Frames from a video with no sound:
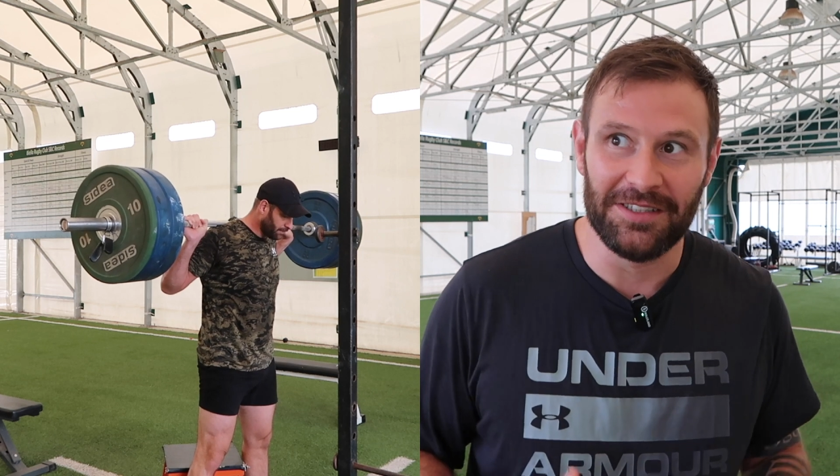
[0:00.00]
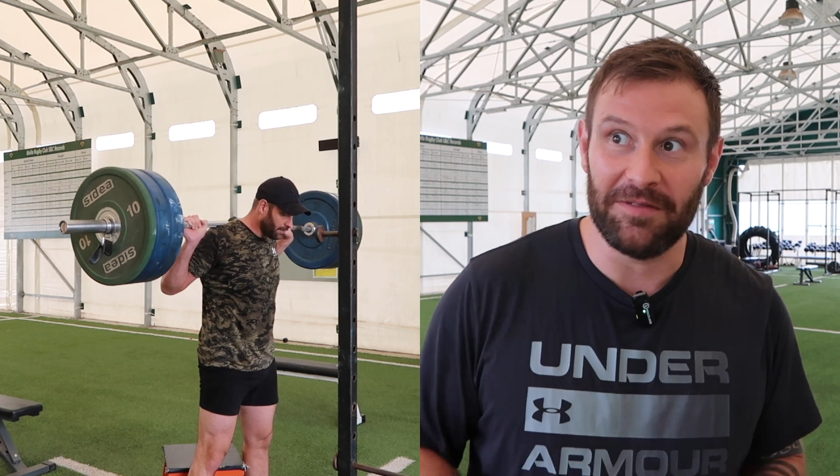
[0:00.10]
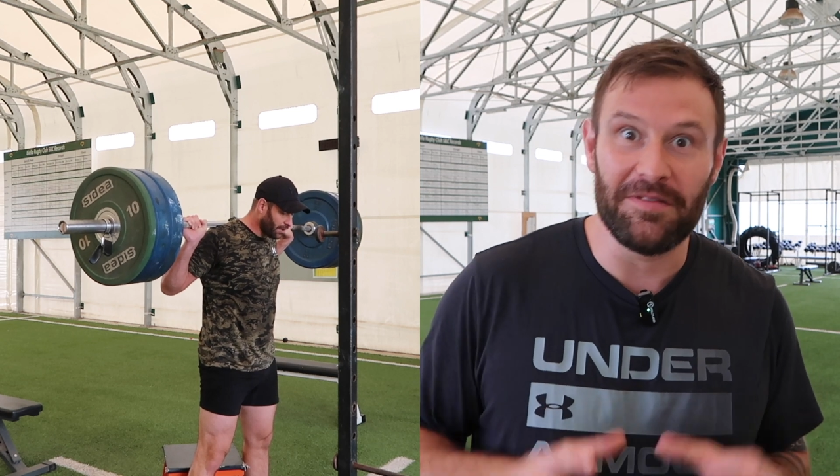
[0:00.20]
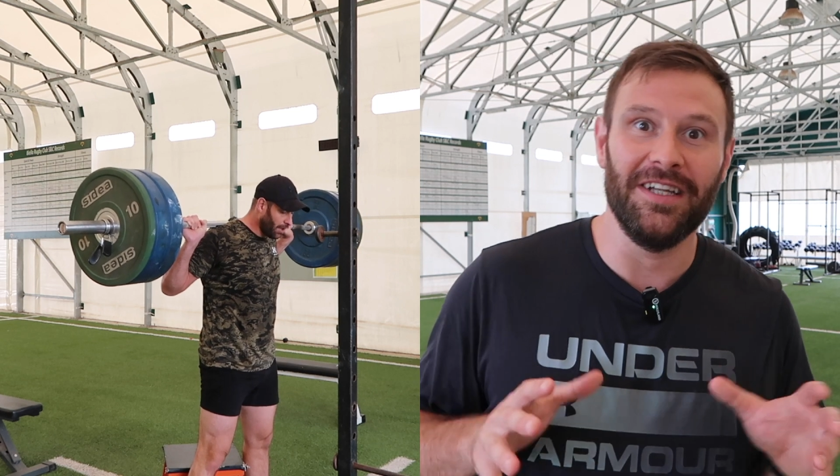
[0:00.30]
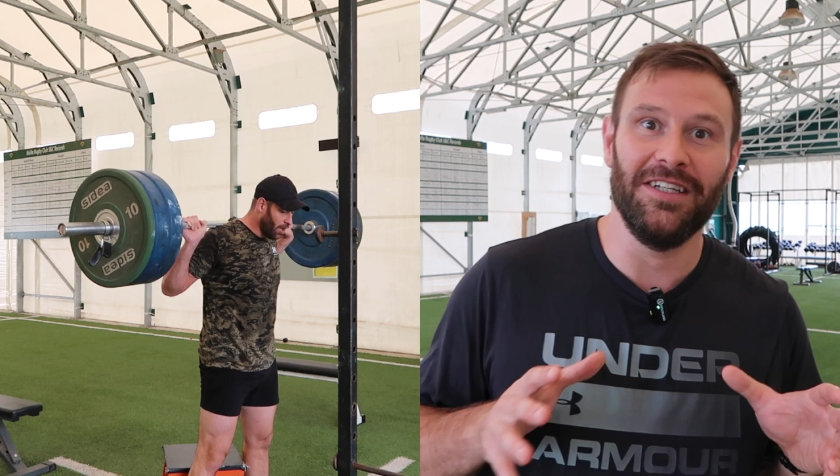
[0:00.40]

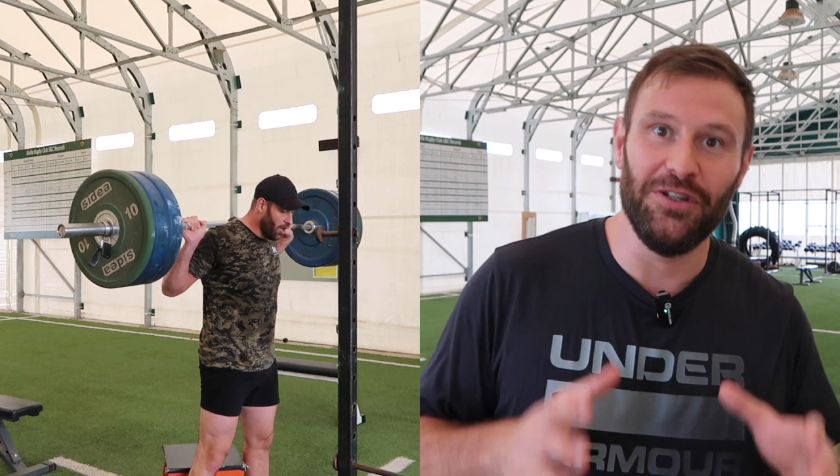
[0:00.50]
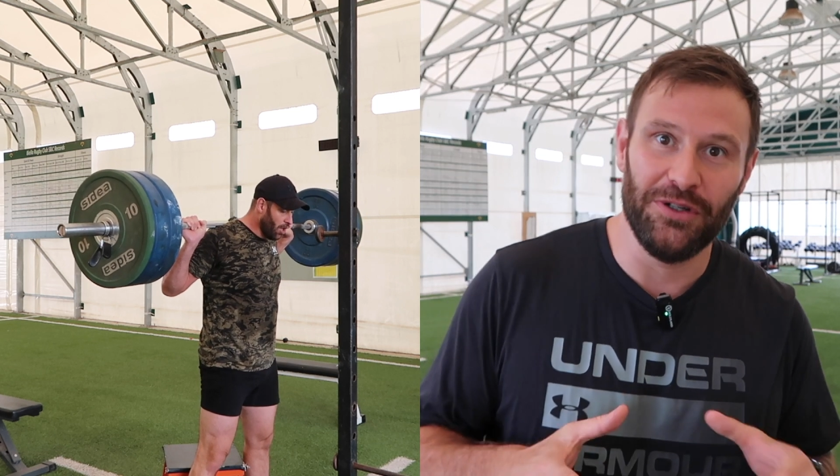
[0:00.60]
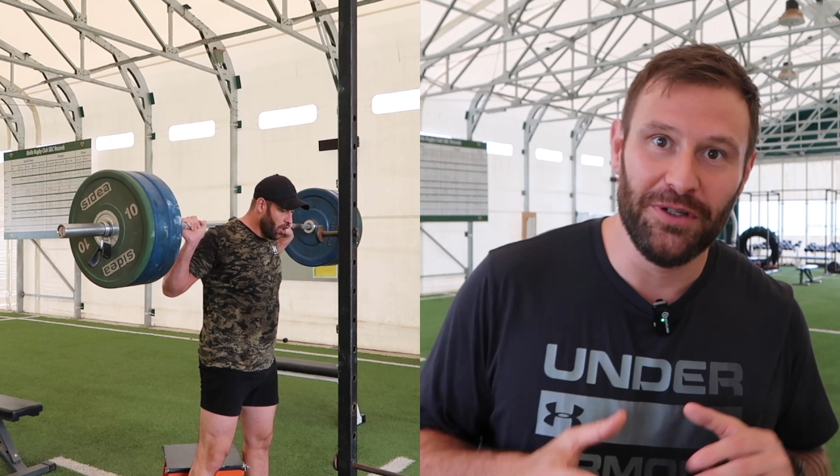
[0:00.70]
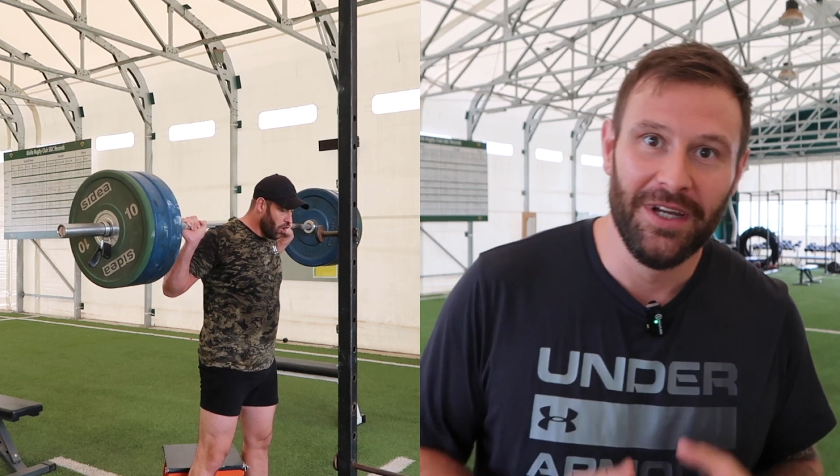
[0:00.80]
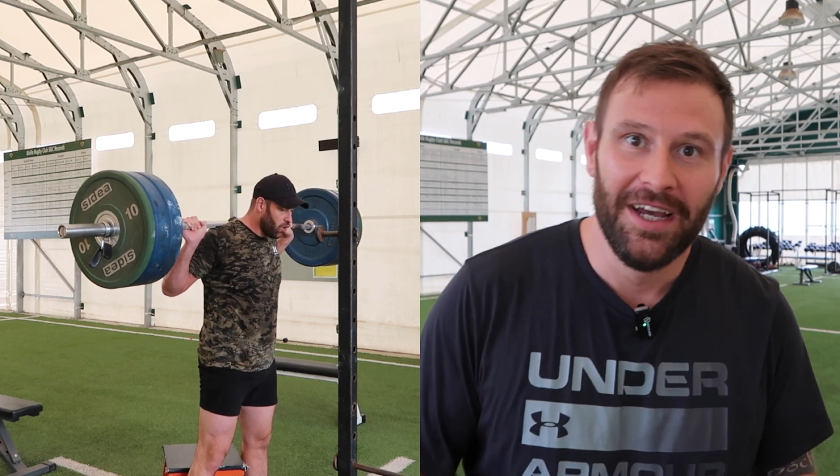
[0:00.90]
something
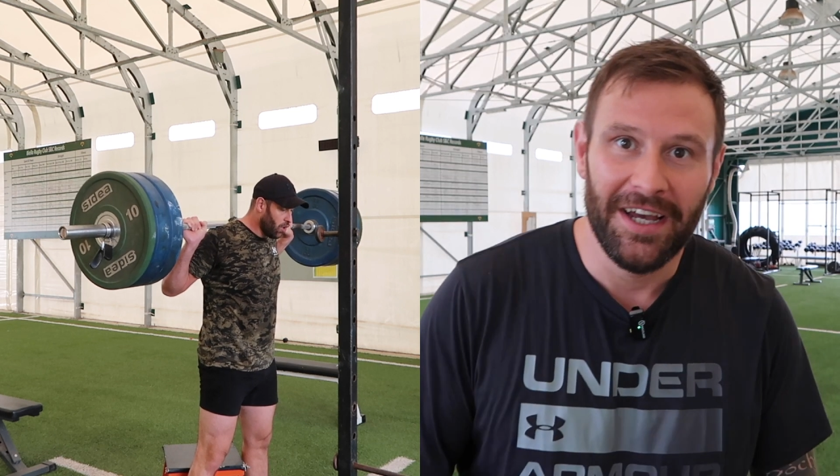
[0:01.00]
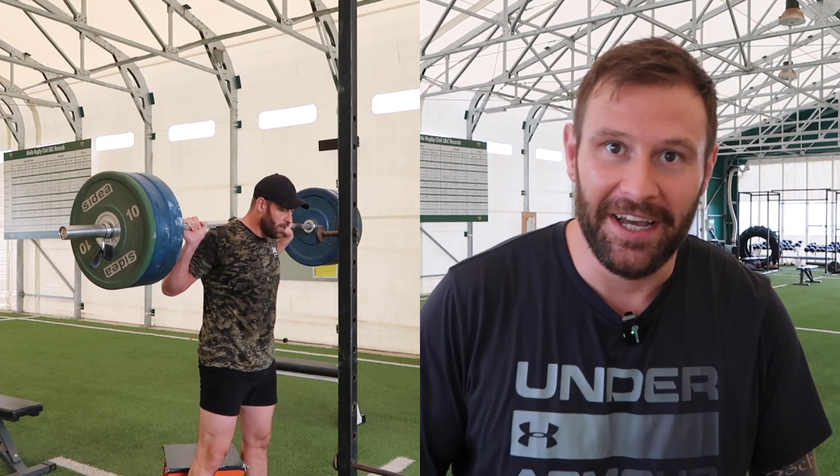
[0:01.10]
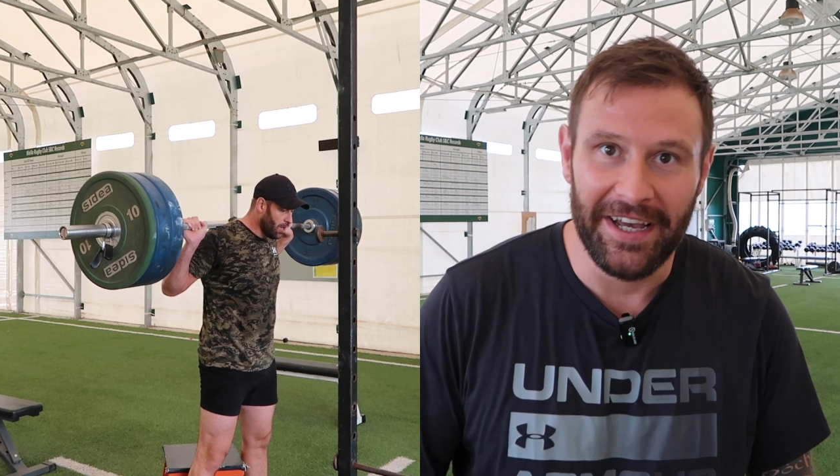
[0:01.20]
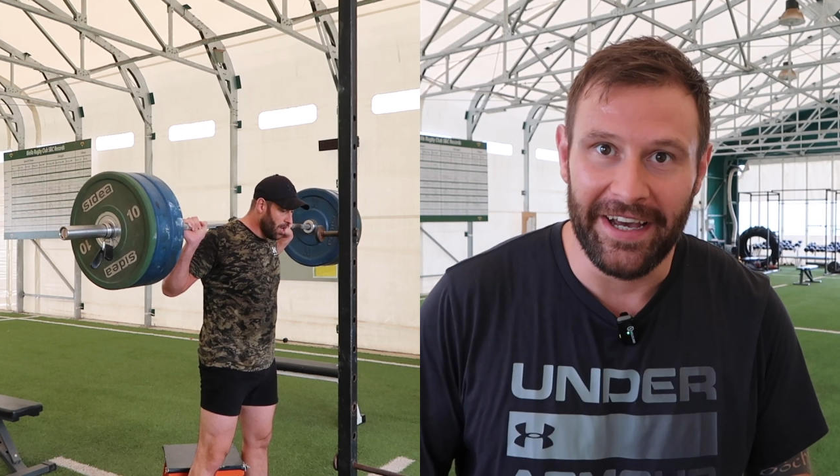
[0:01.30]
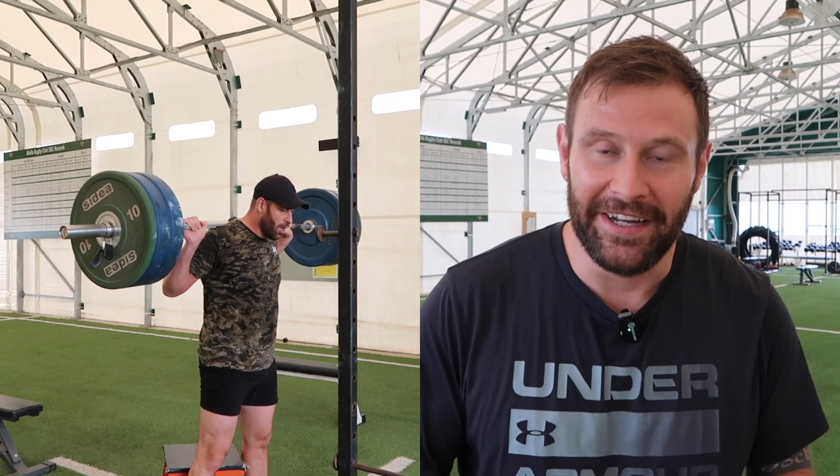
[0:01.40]
new
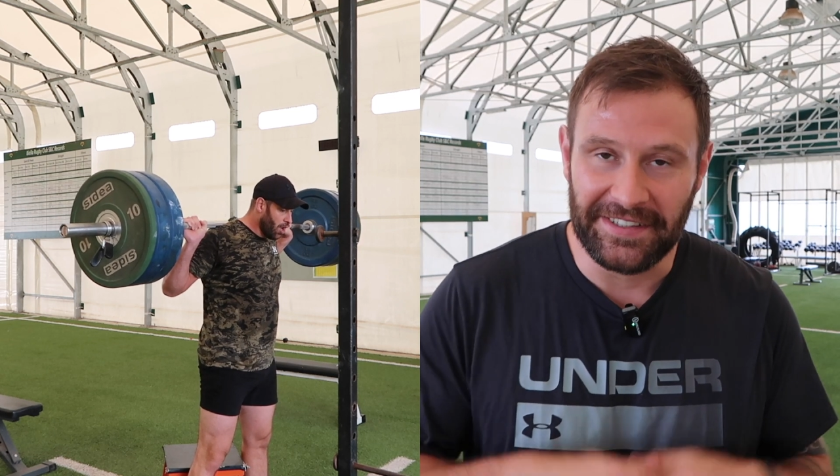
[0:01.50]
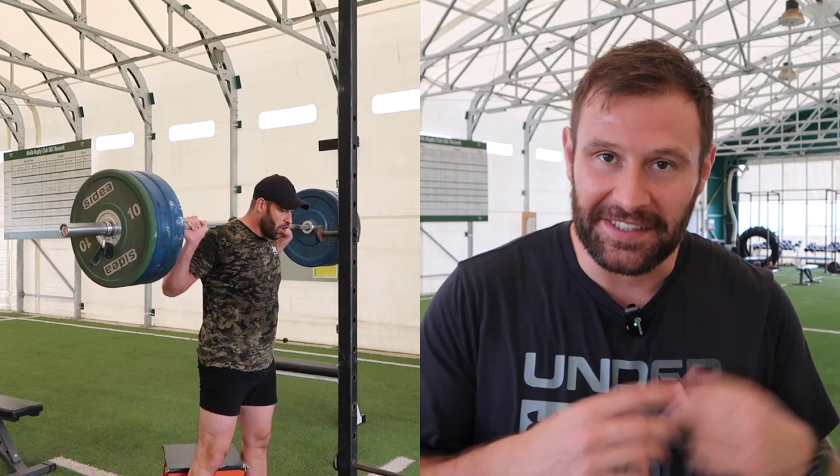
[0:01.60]
and